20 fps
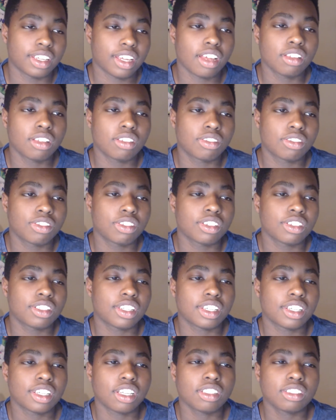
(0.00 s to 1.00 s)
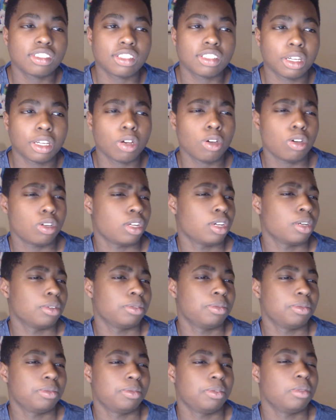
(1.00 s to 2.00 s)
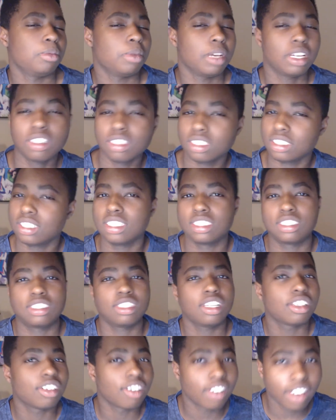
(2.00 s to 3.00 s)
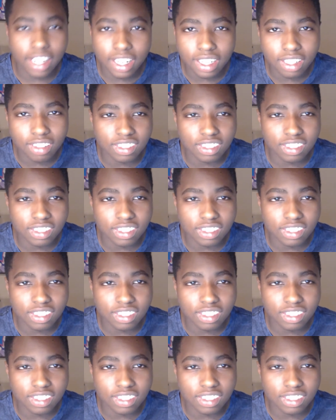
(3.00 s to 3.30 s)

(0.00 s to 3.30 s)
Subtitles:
For a second, I was like, hold up, Metal is his son, right?